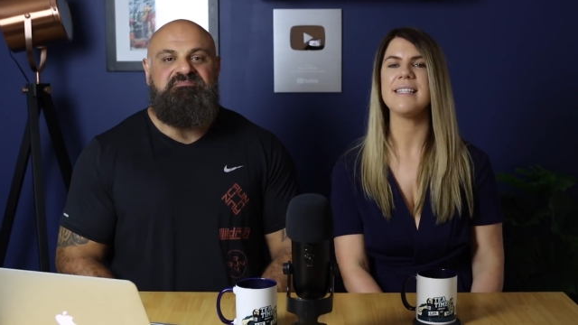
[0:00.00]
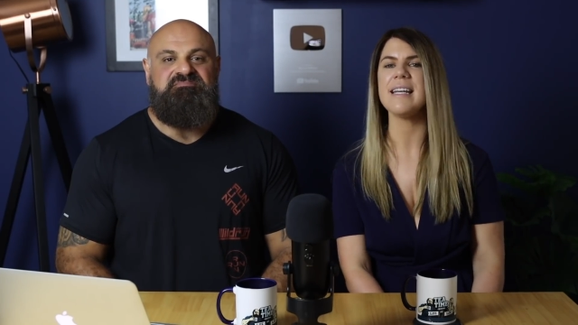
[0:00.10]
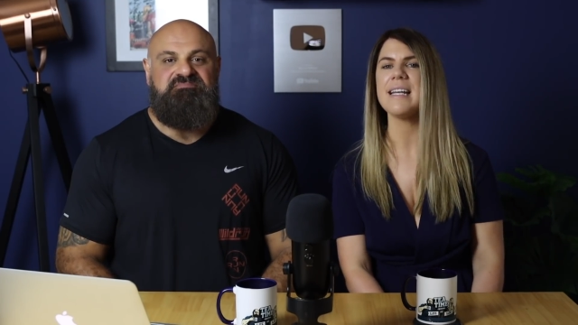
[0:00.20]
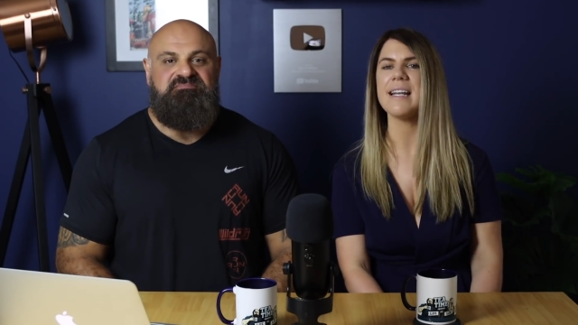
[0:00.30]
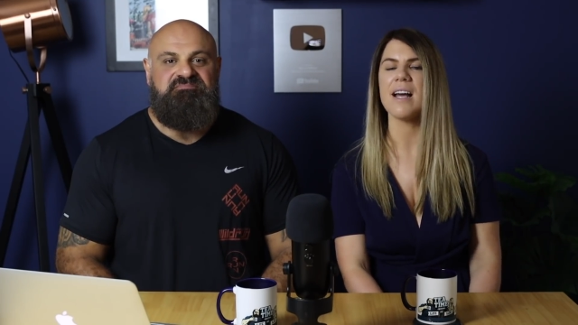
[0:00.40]

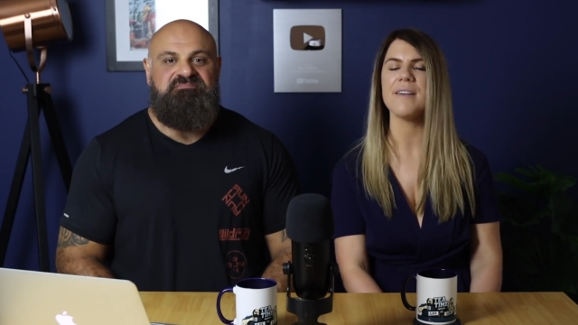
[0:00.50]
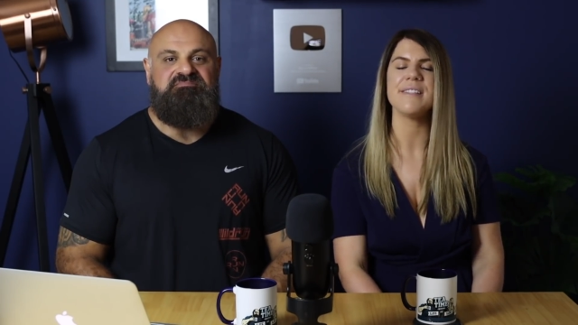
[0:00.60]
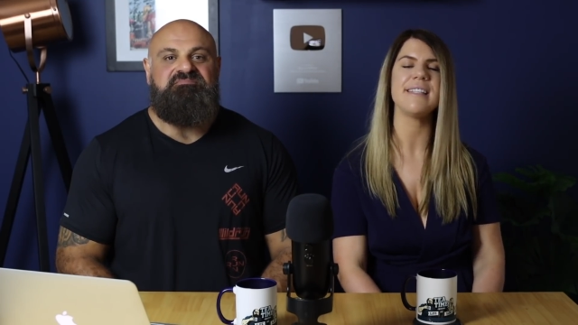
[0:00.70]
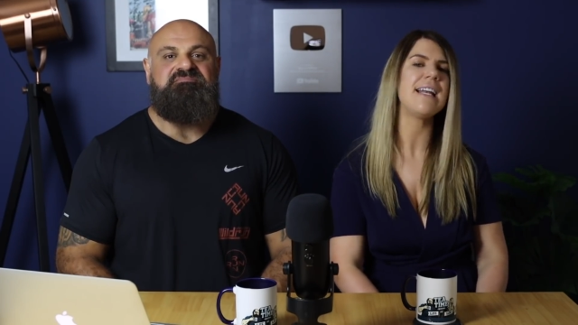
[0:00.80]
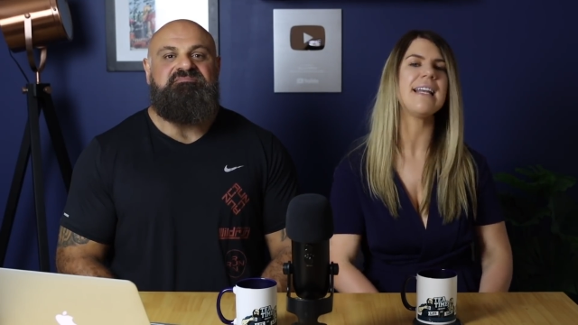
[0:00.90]
Speaker 1: daily
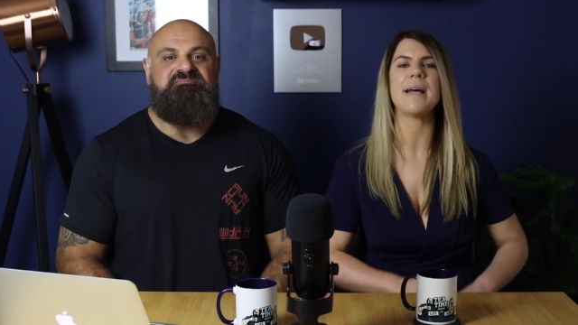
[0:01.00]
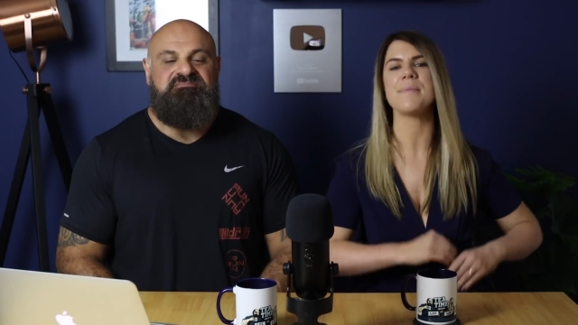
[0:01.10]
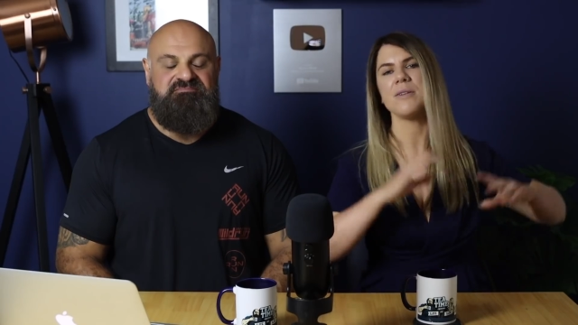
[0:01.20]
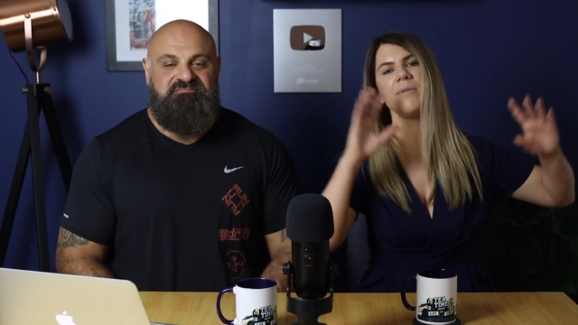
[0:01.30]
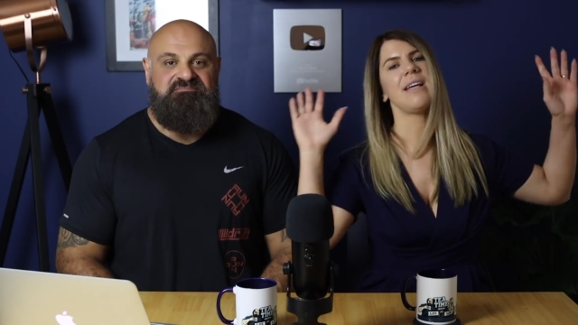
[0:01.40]
lives, daily
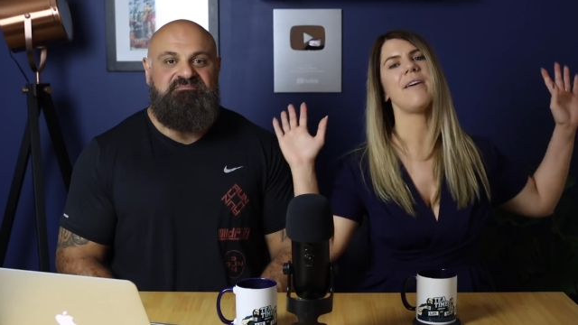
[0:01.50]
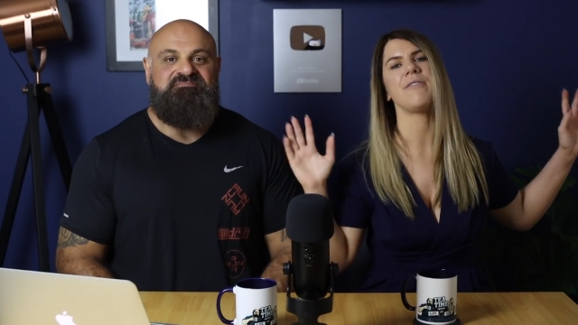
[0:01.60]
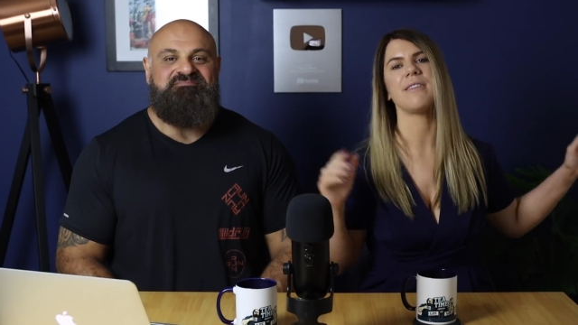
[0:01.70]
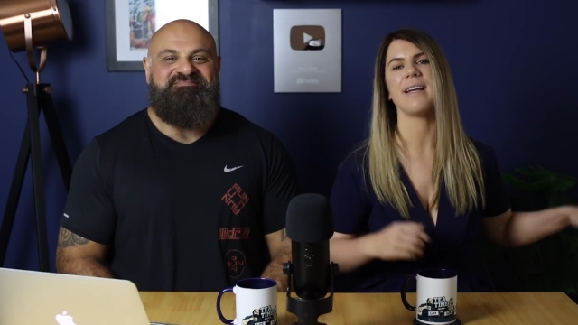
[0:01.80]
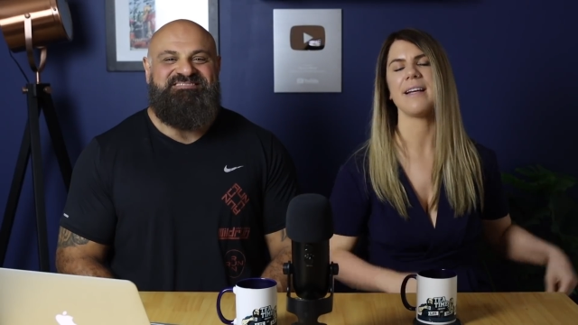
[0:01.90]
absolutely
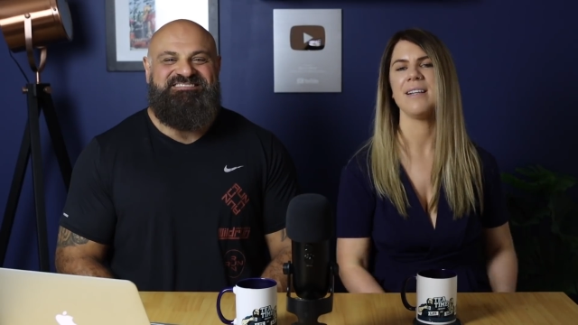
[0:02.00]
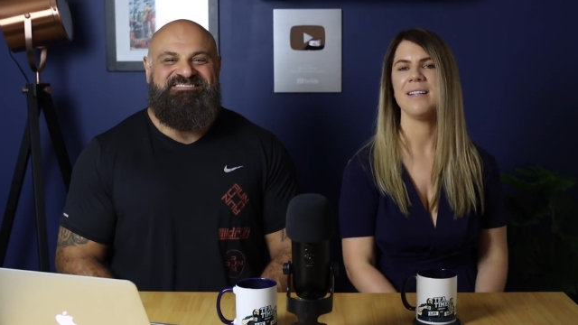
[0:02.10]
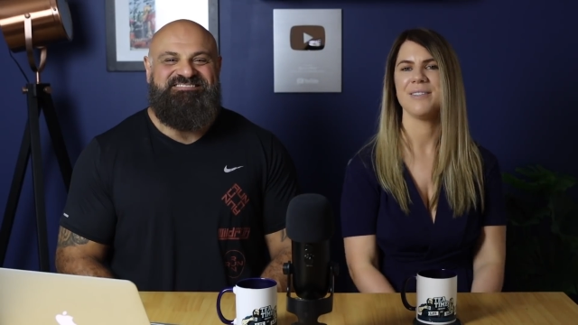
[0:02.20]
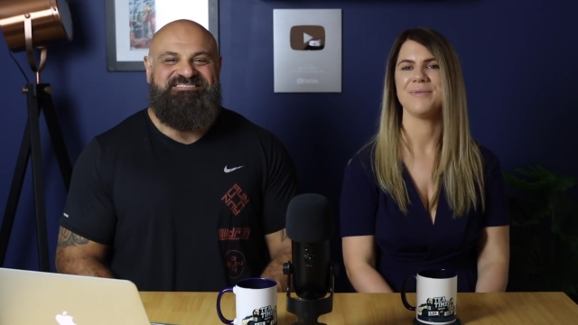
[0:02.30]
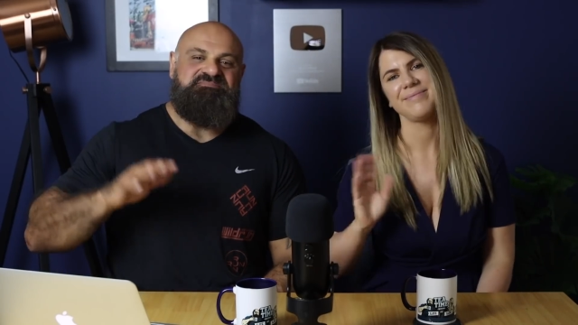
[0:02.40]
everything.